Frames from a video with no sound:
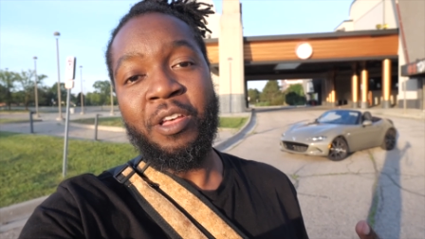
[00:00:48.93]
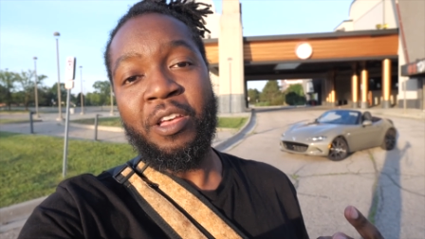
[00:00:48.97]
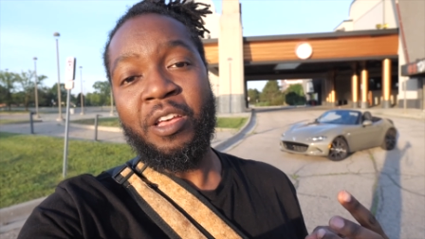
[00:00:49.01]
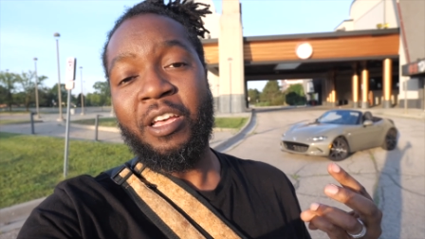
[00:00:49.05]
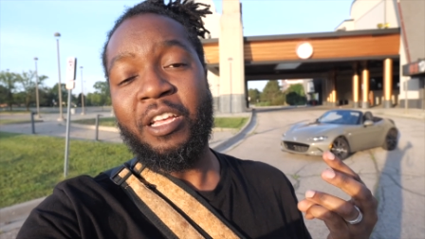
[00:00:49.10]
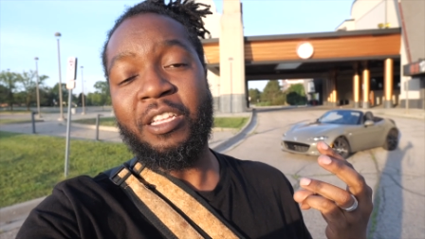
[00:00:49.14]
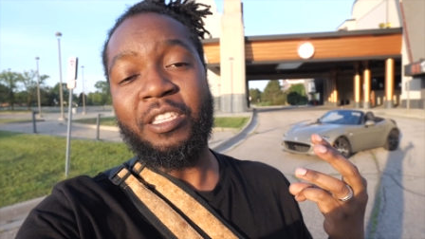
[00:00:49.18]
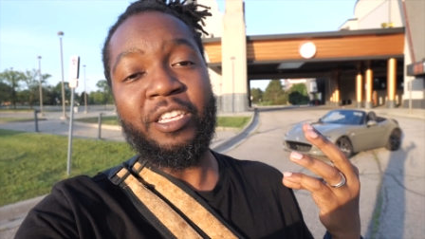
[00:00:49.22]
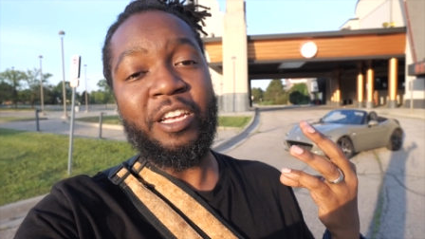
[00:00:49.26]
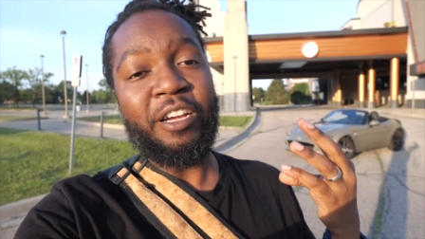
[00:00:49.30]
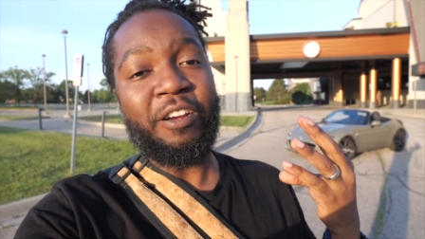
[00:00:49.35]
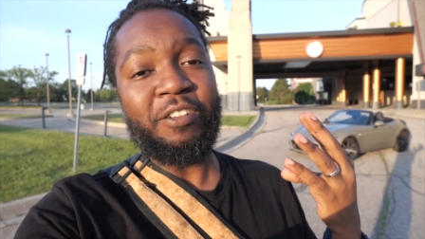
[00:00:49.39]

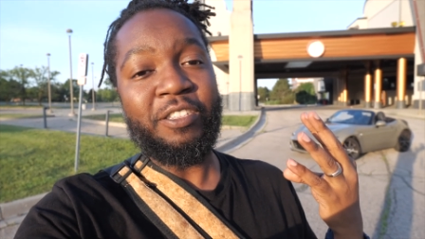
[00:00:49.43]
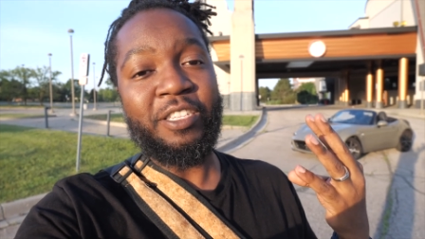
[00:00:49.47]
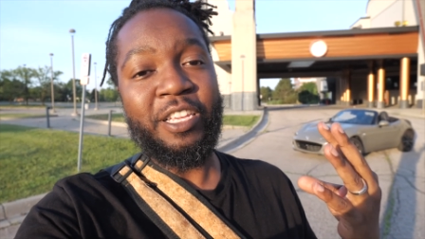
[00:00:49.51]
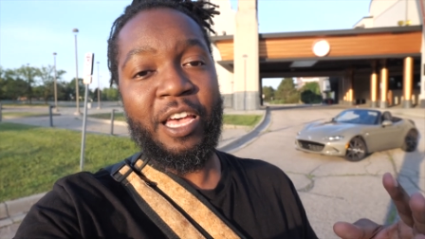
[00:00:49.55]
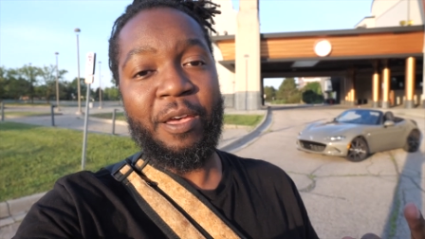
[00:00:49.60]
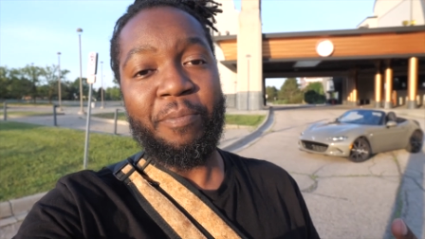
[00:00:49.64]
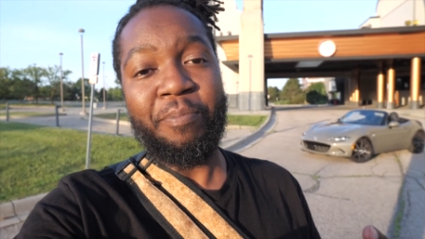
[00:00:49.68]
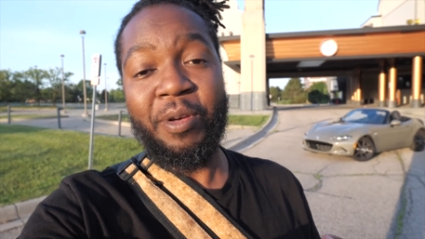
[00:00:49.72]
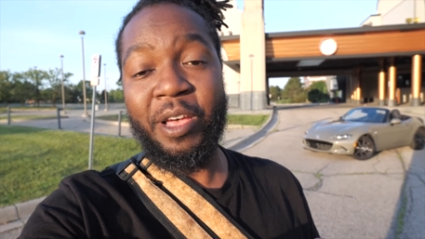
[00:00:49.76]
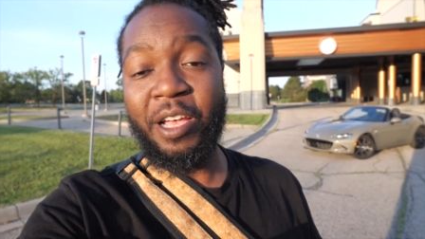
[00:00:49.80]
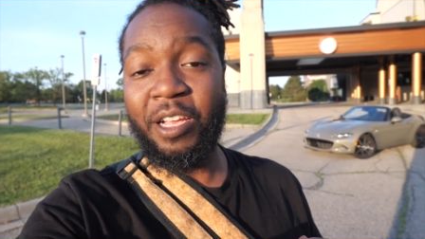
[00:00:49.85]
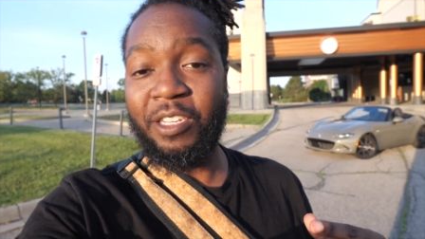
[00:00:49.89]
Integra
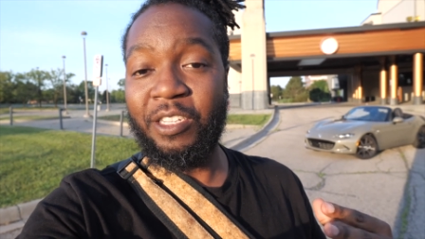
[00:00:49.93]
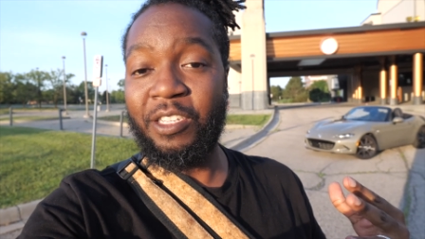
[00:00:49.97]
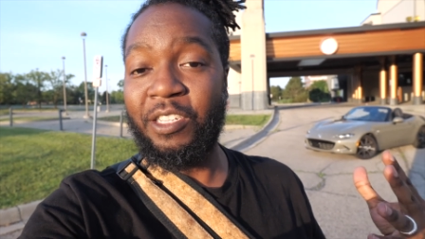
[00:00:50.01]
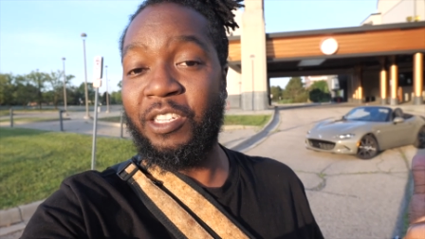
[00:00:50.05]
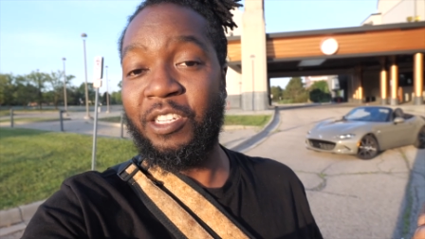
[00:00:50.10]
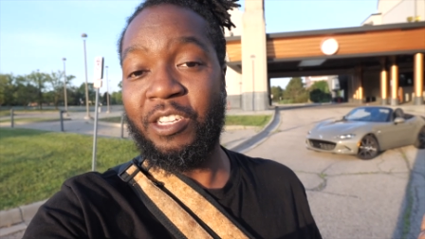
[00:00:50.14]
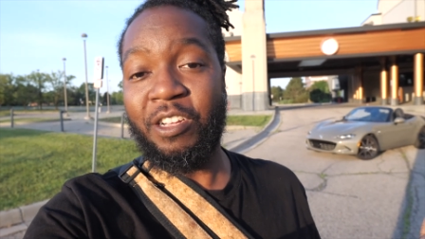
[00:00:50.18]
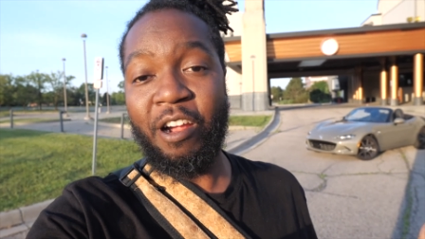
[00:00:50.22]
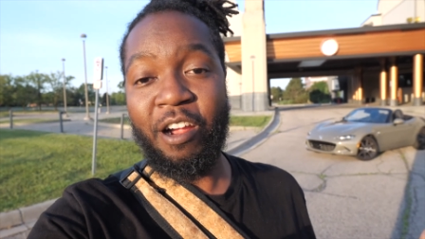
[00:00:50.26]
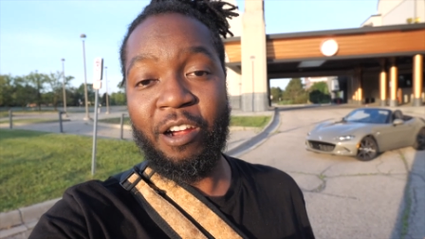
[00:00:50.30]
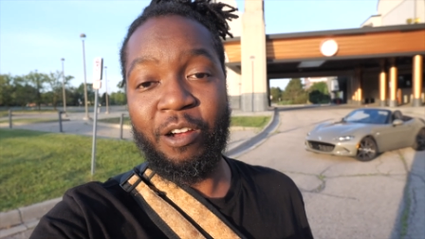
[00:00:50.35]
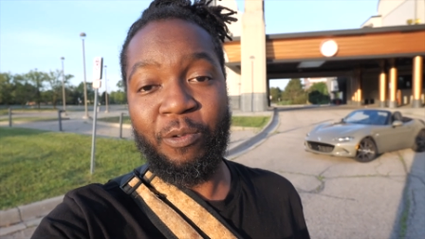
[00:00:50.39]
Type S,
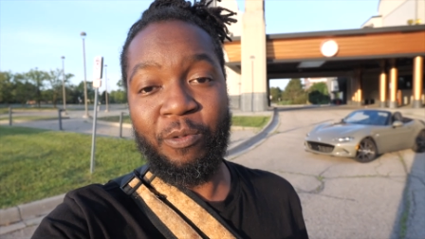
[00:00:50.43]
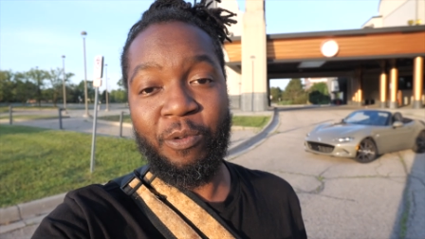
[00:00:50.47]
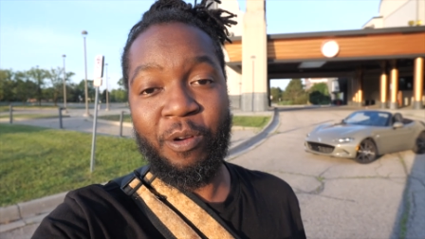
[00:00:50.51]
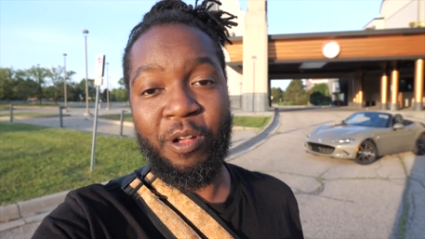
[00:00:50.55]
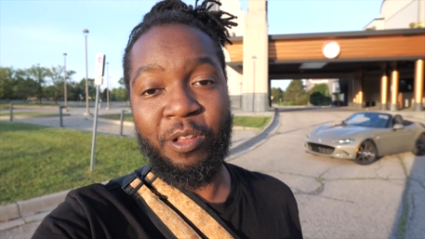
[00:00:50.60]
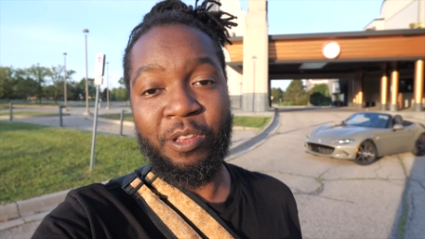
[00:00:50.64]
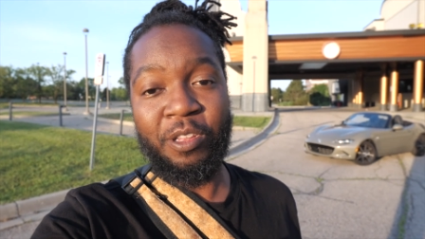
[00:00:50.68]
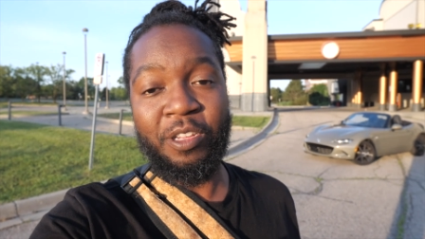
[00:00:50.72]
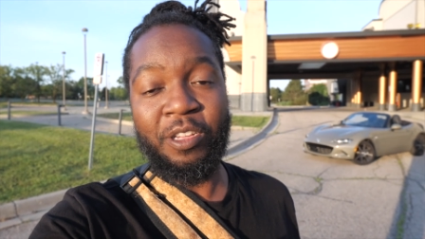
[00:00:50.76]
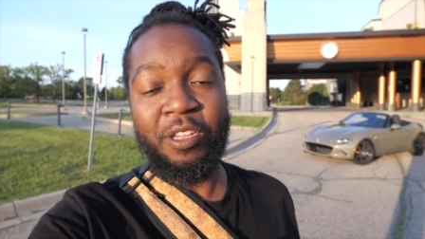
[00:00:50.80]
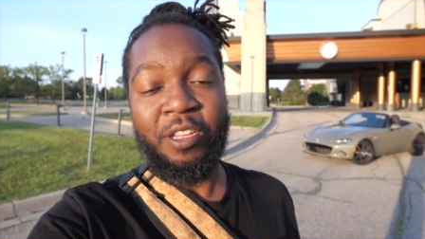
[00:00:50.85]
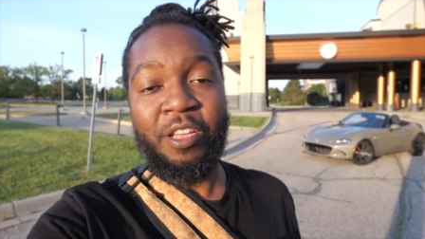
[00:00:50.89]
GR
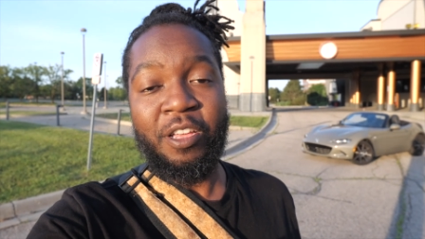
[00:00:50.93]
Corolla.